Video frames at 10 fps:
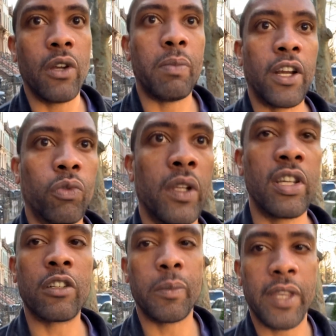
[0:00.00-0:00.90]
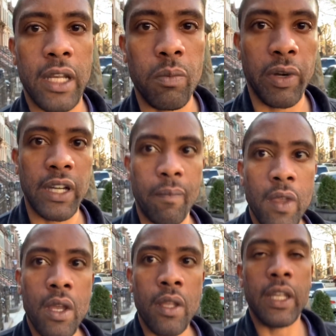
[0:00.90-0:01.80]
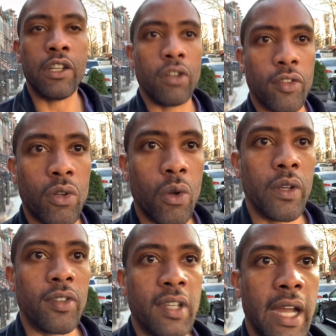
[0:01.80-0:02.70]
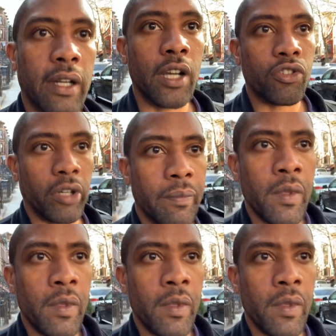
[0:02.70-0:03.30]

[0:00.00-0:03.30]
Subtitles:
but I just want to touch on that to bring up the issue that's going on in this entire country.